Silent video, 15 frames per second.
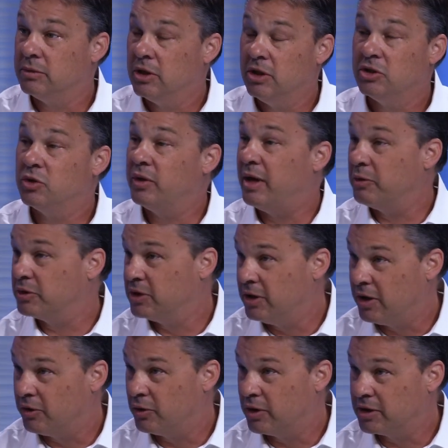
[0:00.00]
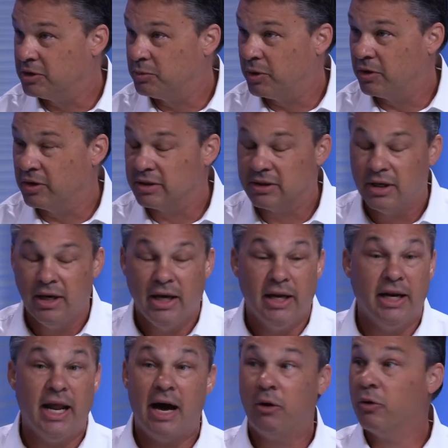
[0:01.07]
So that was another experience.
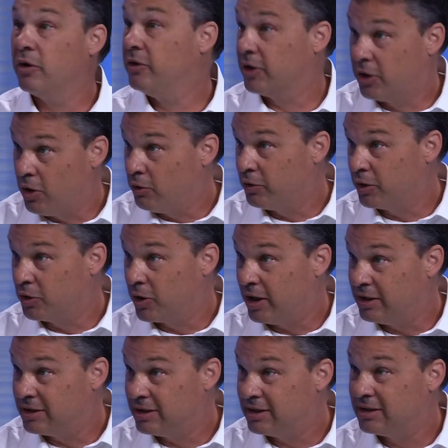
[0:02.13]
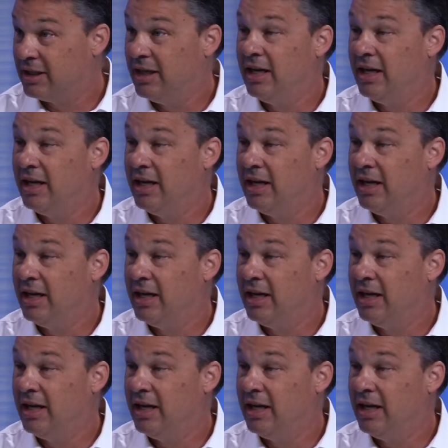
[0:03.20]
Now we're in the COVID crisis.